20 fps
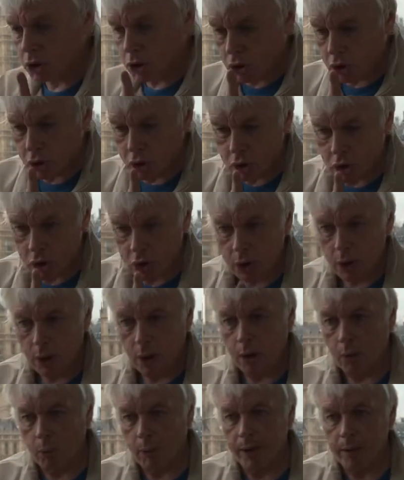Shh,
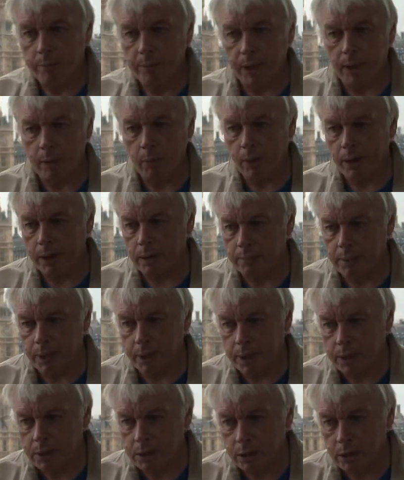oh, wait a minute,
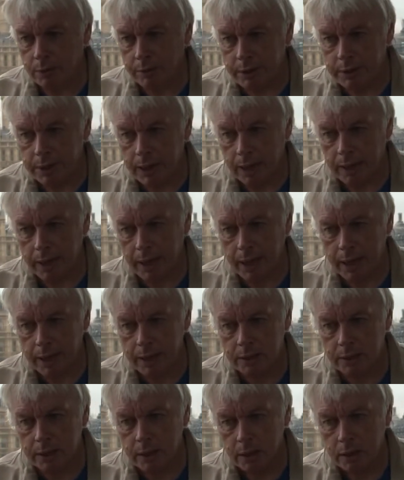he's going to
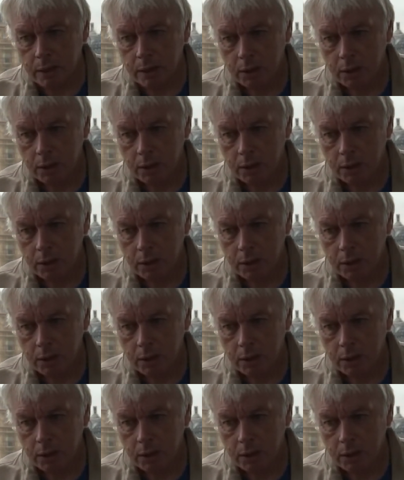retaliate.